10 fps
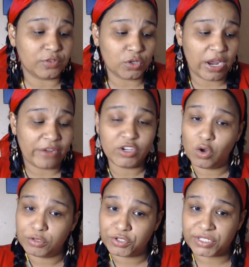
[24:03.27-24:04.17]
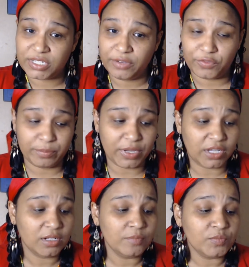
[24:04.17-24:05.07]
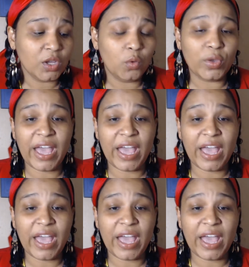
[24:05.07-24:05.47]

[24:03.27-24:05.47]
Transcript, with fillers: You know, every culture is different, but we